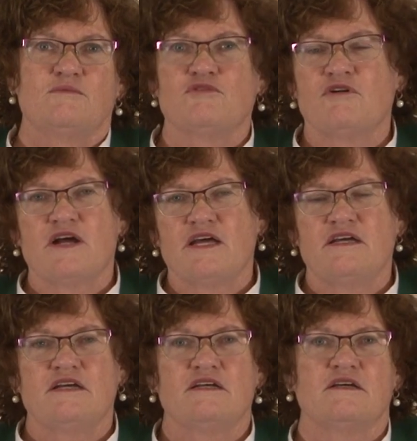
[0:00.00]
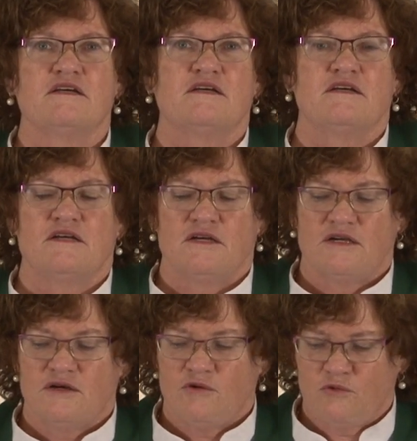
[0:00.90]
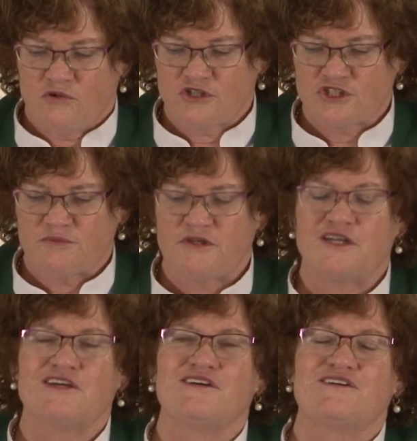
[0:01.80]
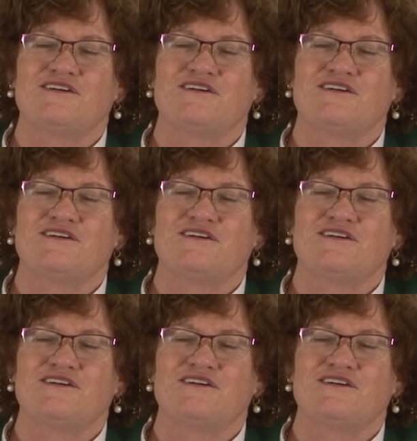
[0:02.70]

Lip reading: praying, worshiping,